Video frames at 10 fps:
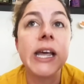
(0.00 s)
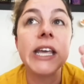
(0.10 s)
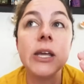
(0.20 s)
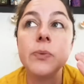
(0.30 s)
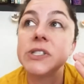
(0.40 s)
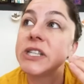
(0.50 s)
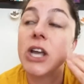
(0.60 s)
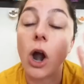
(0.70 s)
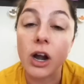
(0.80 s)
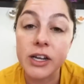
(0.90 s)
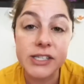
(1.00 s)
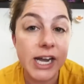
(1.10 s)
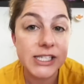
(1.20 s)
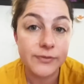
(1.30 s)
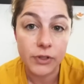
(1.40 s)
He was the
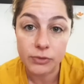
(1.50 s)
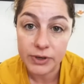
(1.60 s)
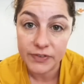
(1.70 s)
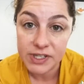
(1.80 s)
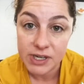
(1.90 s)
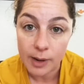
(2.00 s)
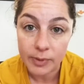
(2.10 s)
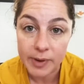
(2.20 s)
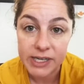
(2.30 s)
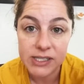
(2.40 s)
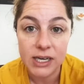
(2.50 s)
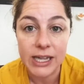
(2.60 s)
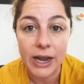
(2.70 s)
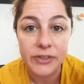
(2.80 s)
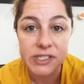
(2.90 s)
architect of the Three-Fifths Compromise that
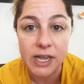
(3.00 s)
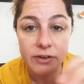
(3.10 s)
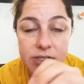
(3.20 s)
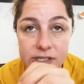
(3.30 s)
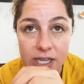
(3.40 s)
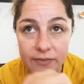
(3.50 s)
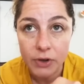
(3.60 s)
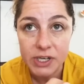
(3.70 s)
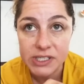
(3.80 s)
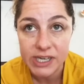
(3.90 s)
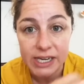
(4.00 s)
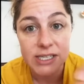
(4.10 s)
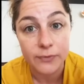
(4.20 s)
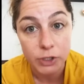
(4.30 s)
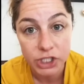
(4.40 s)
allowed the southern slave-owning
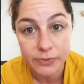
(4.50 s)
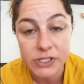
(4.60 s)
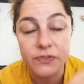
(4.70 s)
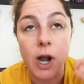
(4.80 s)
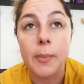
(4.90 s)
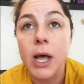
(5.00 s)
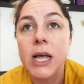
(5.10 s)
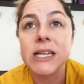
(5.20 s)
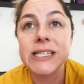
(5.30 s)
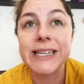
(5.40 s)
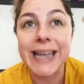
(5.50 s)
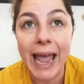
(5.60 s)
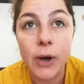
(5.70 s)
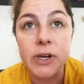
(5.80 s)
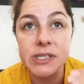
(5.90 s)
states, of which he was from, to
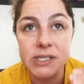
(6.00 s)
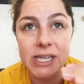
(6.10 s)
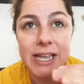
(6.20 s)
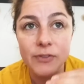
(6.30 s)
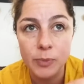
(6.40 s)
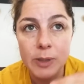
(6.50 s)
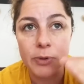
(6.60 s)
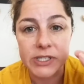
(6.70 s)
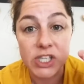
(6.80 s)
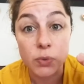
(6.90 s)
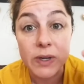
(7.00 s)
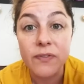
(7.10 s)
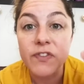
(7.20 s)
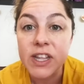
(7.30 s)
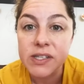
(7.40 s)
count enslaved people as
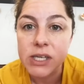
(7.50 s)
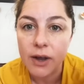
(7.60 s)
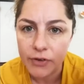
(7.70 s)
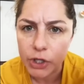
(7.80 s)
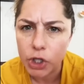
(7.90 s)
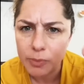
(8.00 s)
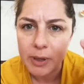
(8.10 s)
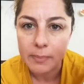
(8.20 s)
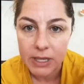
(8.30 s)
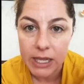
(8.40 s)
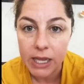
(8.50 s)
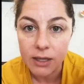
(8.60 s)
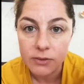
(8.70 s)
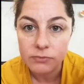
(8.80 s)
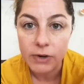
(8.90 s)
three-fifths of a human being,